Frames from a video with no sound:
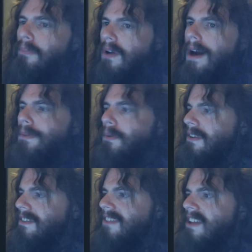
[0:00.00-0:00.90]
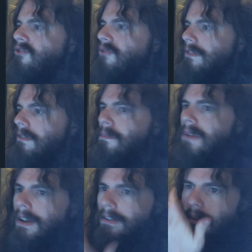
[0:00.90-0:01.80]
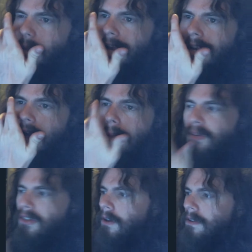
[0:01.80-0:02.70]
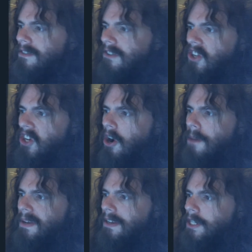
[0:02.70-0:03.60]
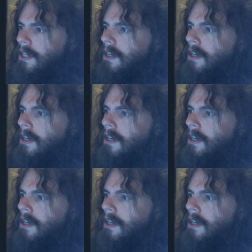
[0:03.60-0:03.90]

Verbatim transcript: problem with centrism because you end up with all this garbage